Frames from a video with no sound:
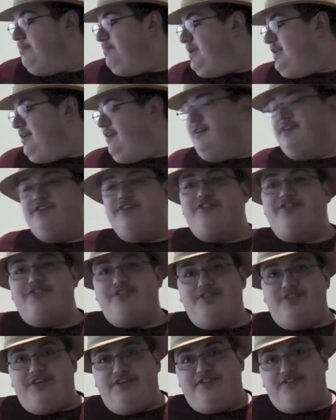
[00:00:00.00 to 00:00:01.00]
But in
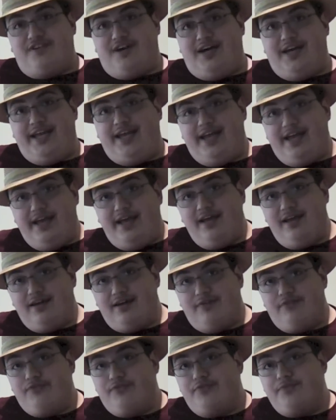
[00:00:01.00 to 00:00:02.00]
addition to these, I
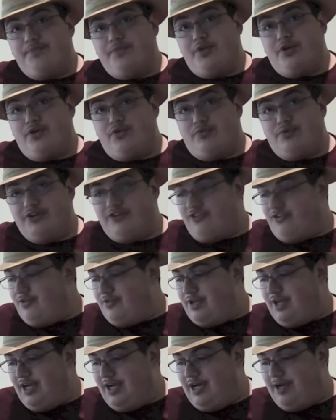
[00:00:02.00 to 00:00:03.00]
have an
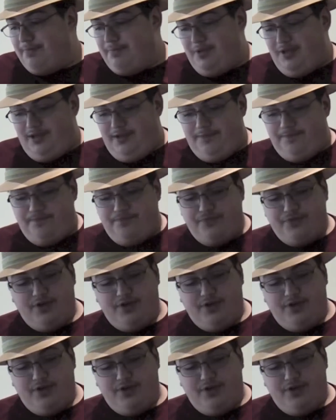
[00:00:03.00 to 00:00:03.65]
original copy